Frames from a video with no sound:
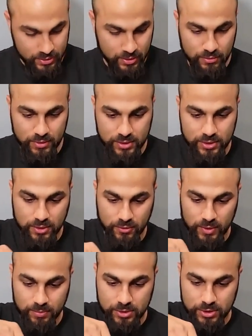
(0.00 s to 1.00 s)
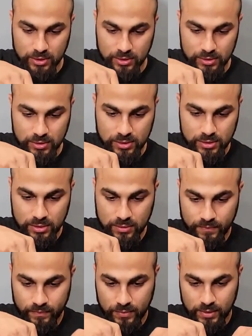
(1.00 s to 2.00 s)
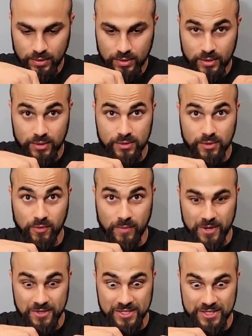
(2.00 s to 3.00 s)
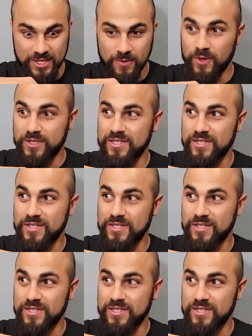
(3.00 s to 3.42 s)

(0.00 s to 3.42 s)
no descriptions, so we're about to see what's